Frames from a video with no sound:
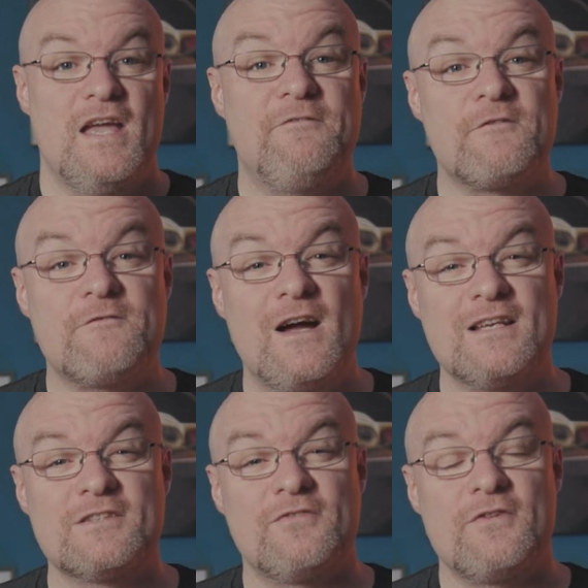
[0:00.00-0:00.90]
If you're
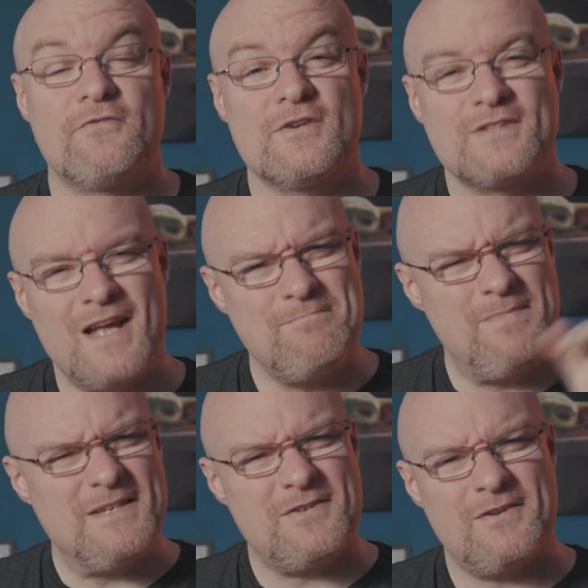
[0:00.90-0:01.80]
finding us for the first time,
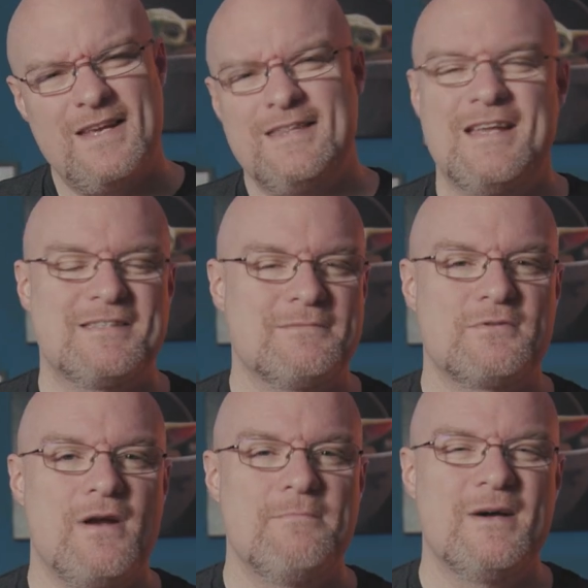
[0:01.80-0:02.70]
be sure to hit that
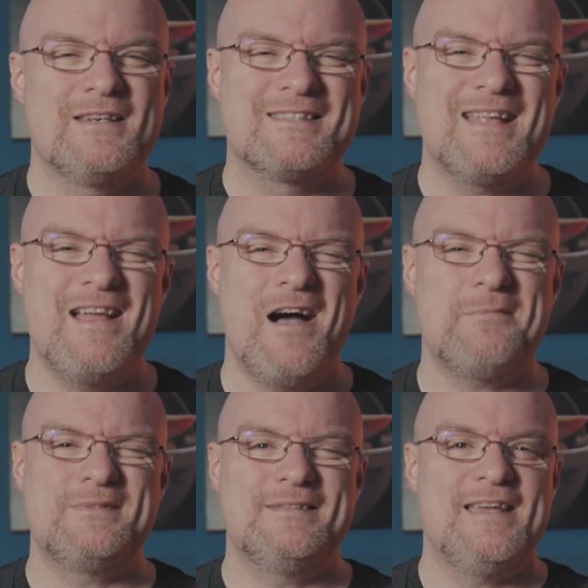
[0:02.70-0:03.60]
subscribe button to stay
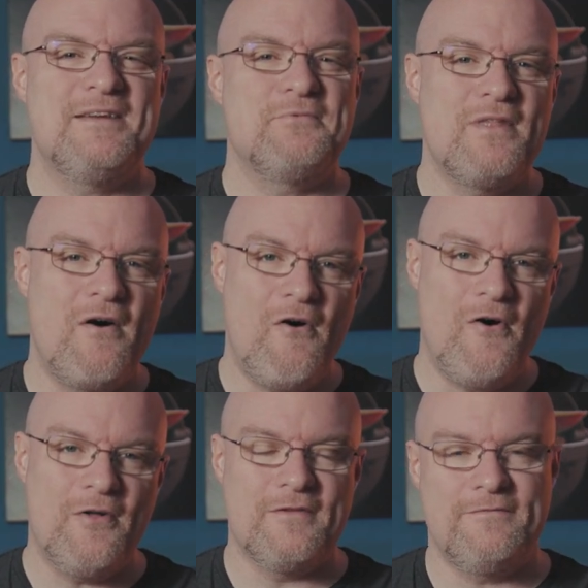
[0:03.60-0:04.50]
up to date with
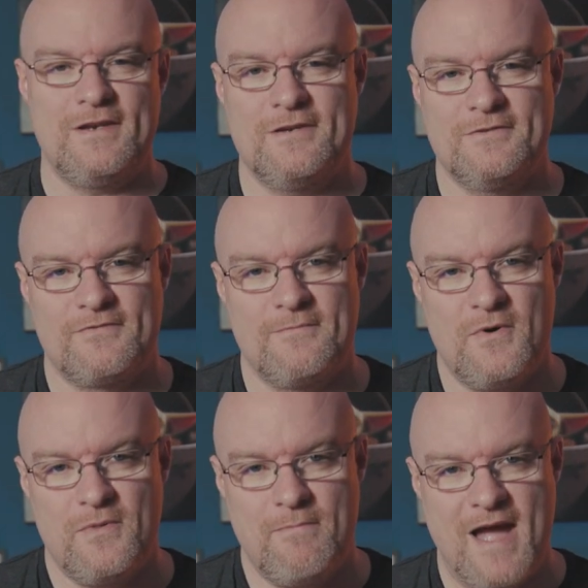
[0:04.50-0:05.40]
all the videos from
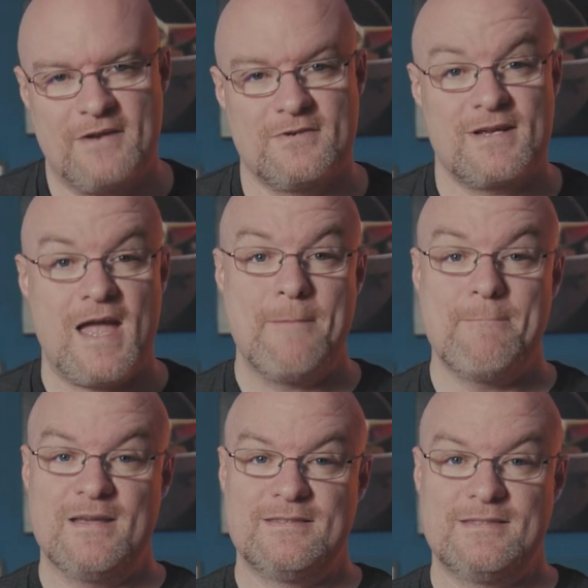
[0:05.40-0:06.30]
both Patrick and
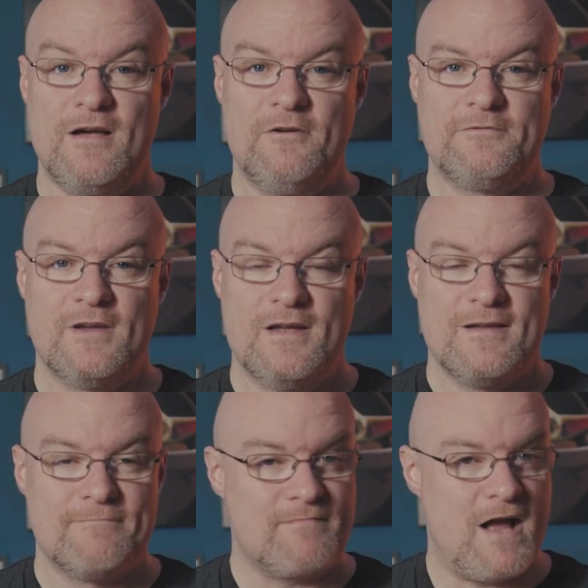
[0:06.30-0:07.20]
myself.
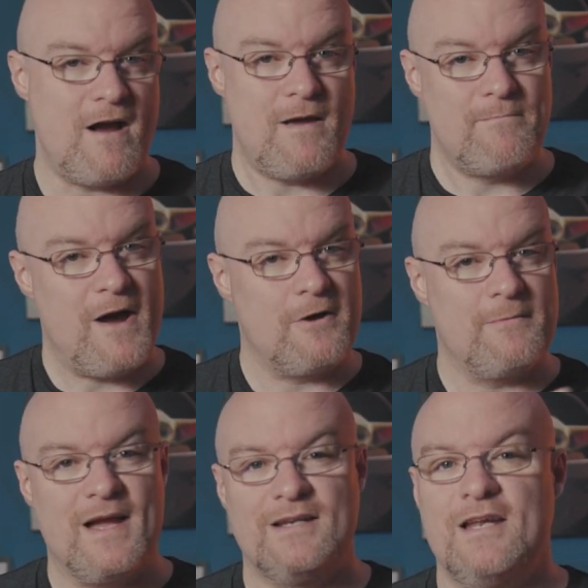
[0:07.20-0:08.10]
All right, Power
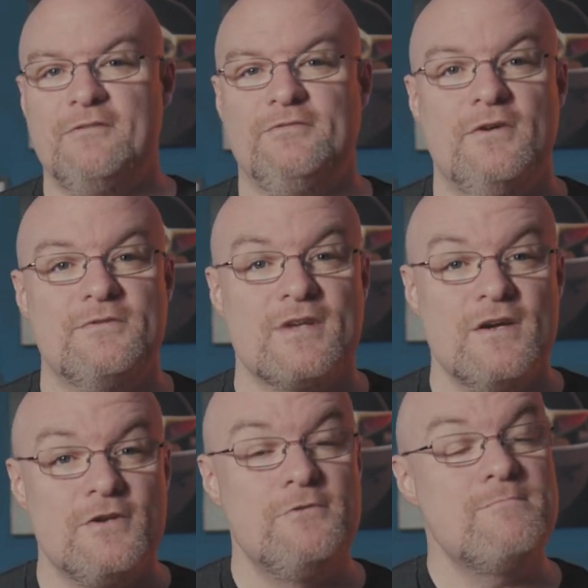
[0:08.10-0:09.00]
BI data flows.
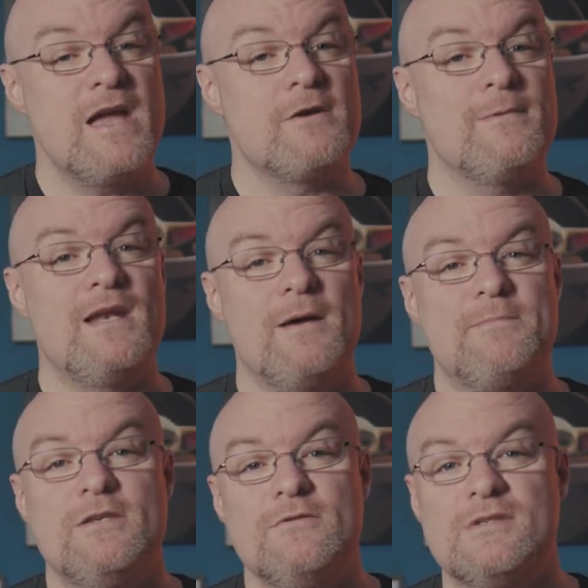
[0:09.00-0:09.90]
You may or may not
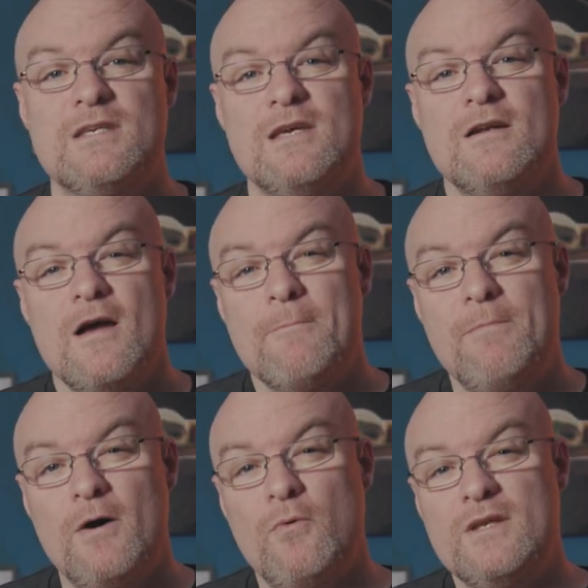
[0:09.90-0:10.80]
be using it,
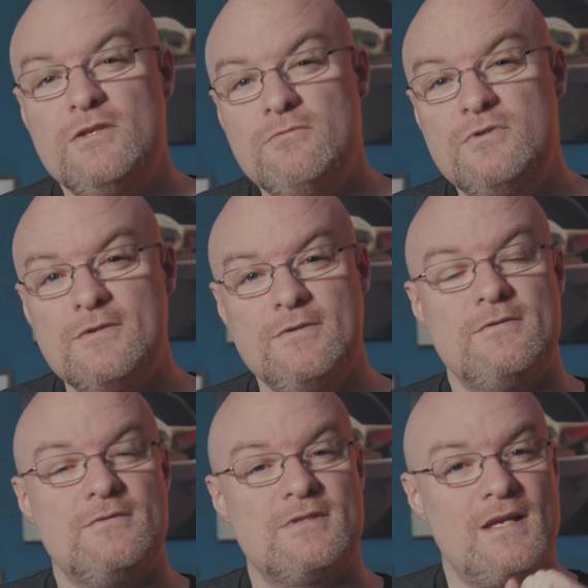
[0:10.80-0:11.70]
but when you do
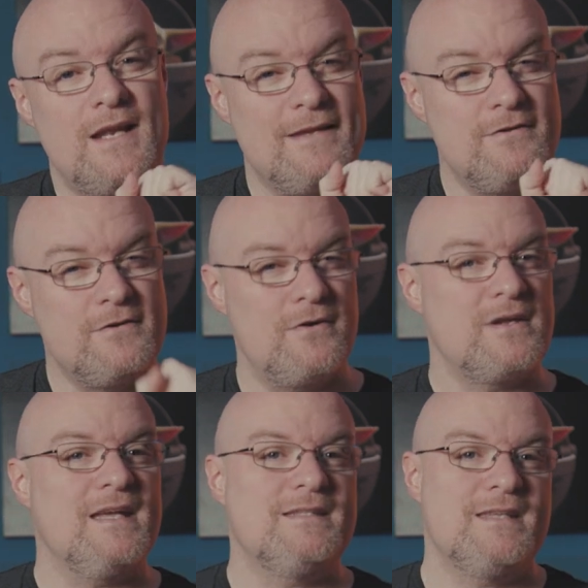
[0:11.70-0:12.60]
use it and you go
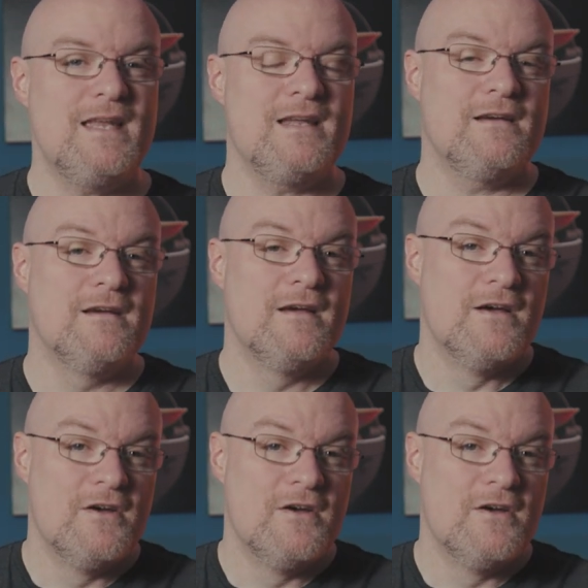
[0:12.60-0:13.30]
to get data,